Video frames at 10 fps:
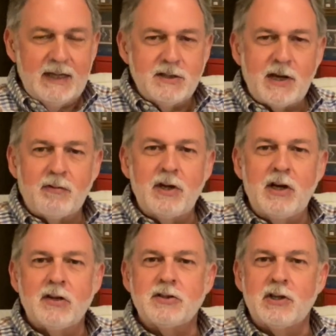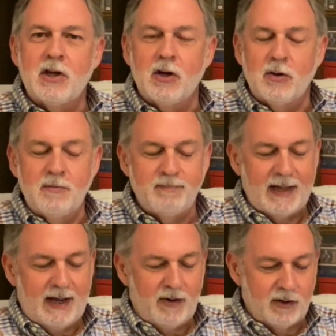Several years ago,
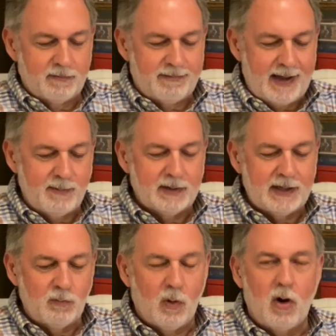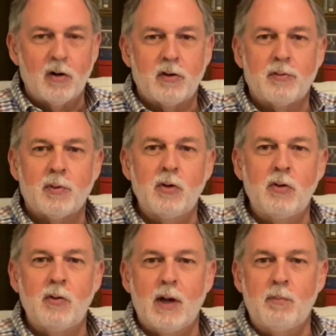our family walked
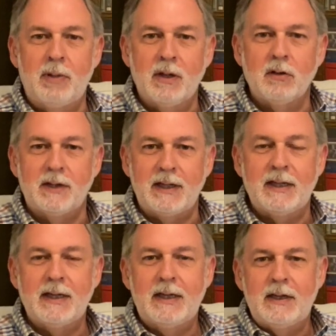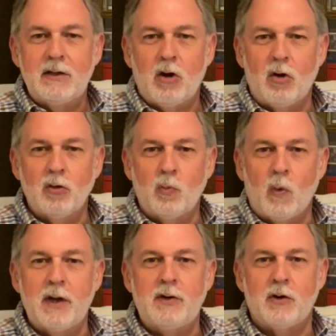through a building called
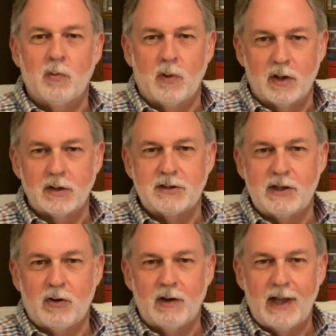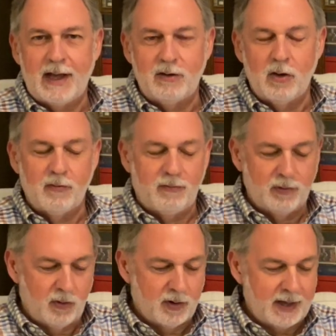WonderWorks in Orlando,
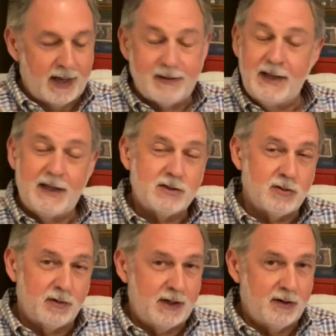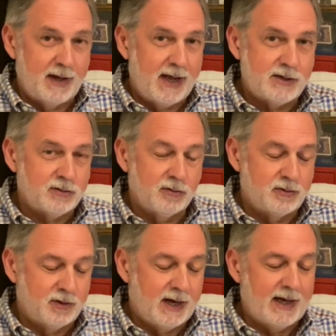Florida. I think it's on International
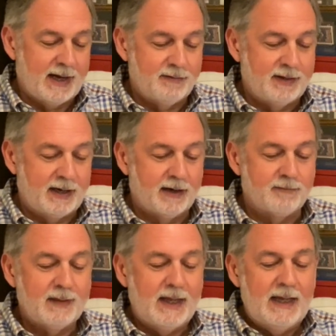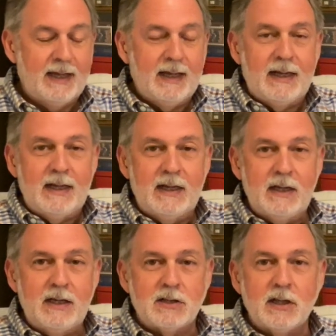Drive there.
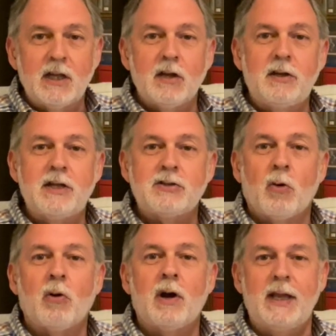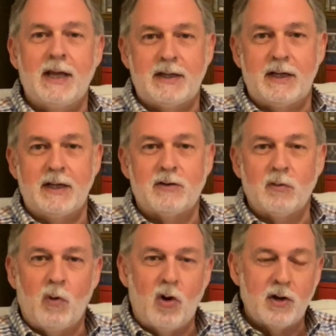It's a little disorienting to
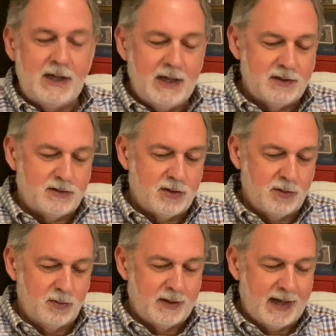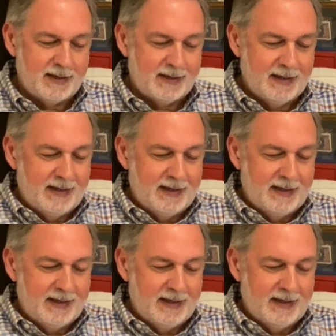walk into that